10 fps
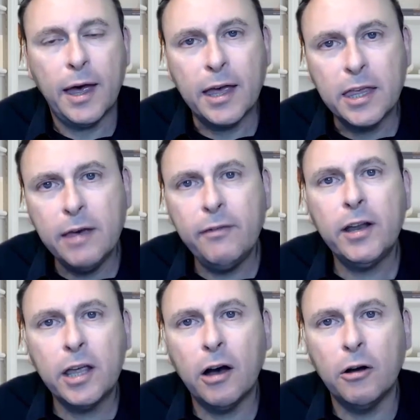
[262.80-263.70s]
and give it
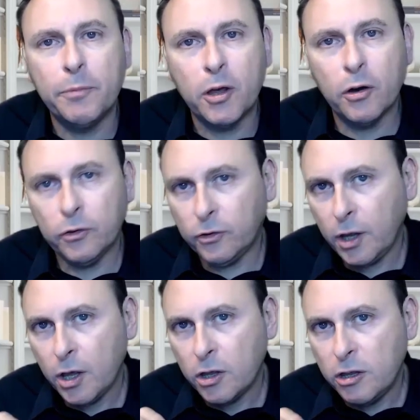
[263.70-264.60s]
a go, because
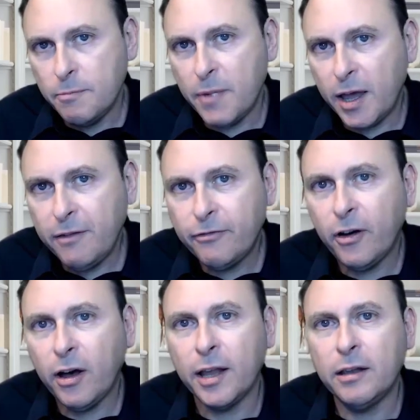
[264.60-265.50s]
you may
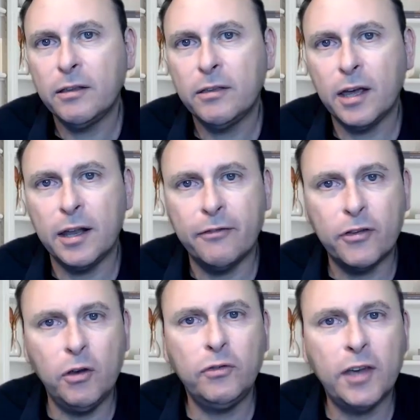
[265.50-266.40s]
find that a
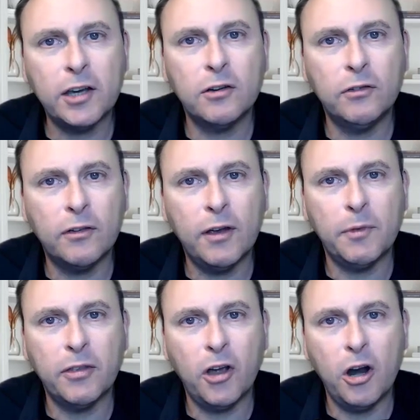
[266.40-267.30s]
few sessions of
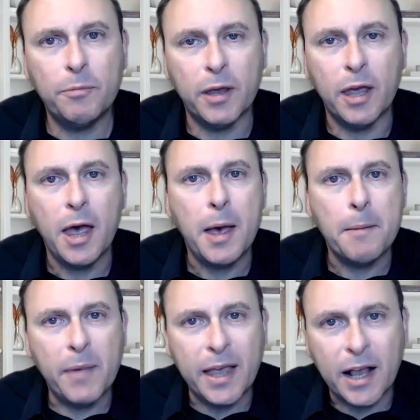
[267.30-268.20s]
hypnotherapy
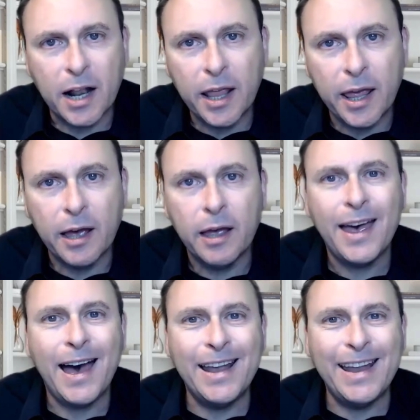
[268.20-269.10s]
may clear
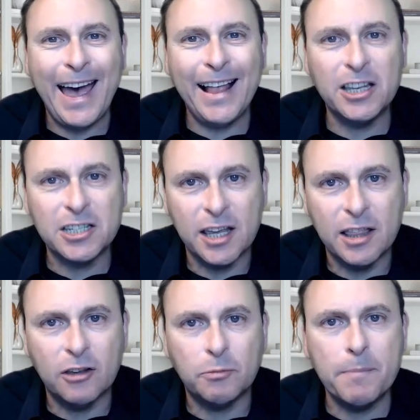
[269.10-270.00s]
an allergy
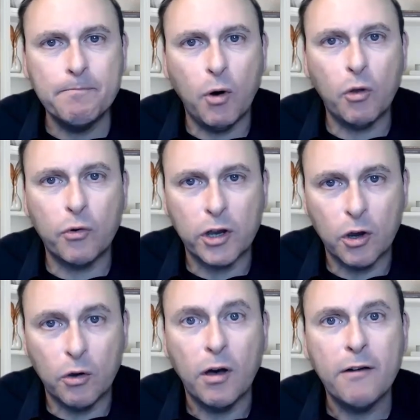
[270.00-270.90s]
that's been bothering
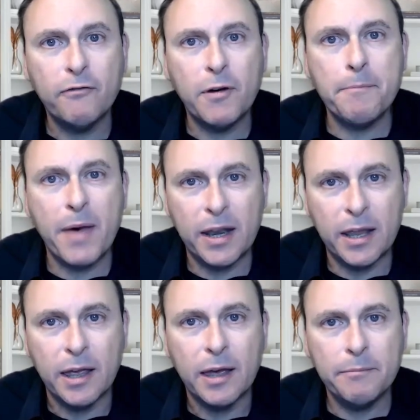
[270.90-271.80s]
you for
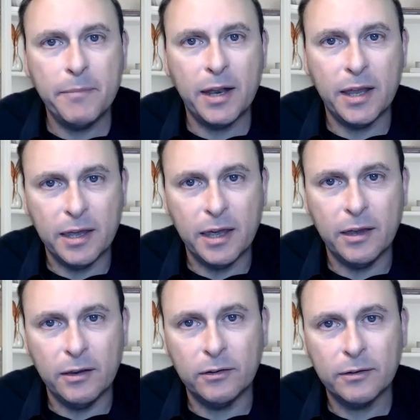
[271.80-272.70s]
many, many
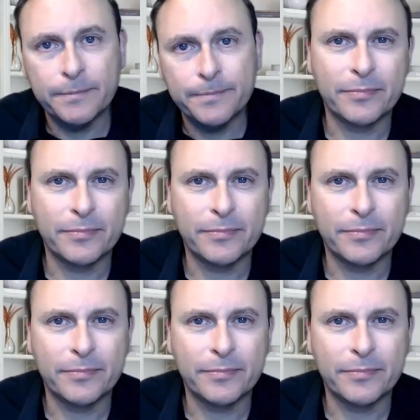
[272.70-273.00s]
years.